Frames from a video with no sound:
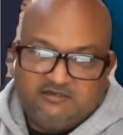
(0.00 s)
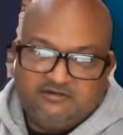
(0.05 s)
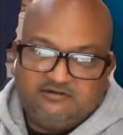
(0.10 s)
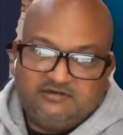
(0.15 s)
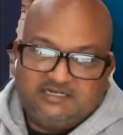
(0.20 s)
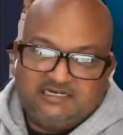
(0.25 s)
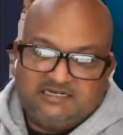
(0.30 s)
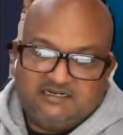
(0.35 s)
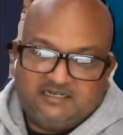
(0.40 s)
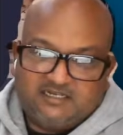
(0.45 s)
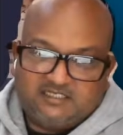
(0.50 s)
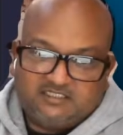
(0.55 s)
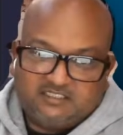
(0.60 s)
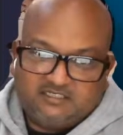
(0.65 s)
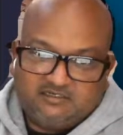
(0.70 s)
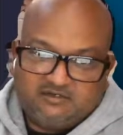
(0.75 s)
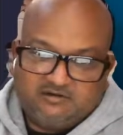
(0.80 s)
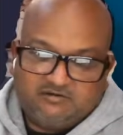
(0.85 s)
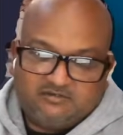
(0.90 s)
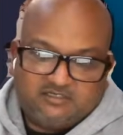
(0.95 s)
You can test
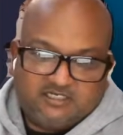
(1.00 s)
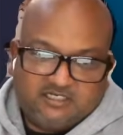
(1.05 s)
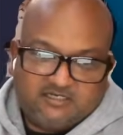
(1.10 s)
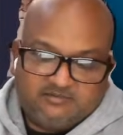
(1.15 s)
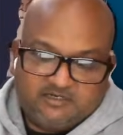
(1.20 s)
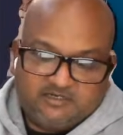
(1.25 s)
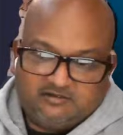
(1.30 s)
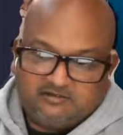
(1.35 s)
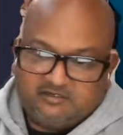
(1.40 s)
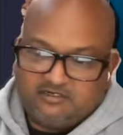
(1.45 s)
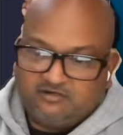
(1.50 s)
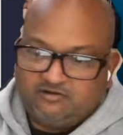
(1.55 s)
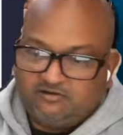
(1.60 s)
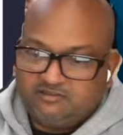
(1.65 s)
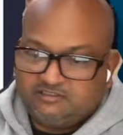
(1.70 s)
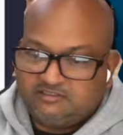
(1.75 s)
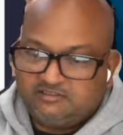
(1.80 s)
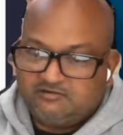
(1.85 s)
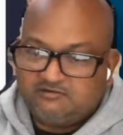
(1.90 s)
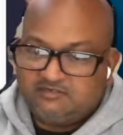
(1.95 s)
it locally, but you can
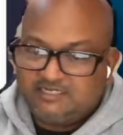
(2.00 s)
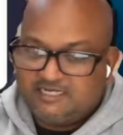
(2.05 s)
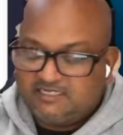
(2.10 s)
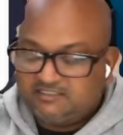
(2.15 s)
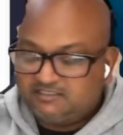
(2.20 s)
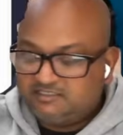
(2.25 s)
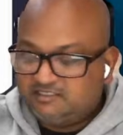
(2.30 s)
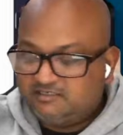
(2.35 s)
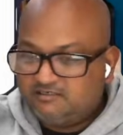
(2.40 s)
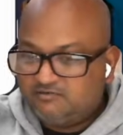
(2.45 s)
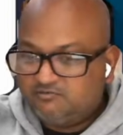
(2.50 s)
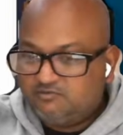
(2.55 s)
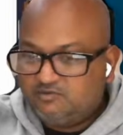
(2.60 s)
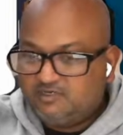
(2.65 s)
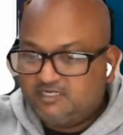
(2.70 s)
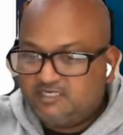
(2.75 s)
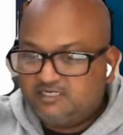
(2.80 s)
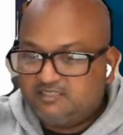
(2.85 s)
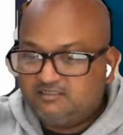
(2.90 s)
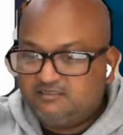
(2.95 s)
also test it
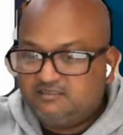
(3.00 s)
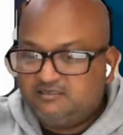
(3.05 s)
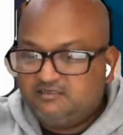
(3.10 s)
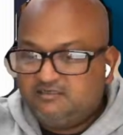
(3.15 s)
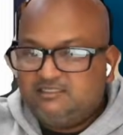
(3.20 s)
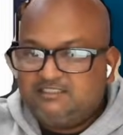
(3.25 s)
with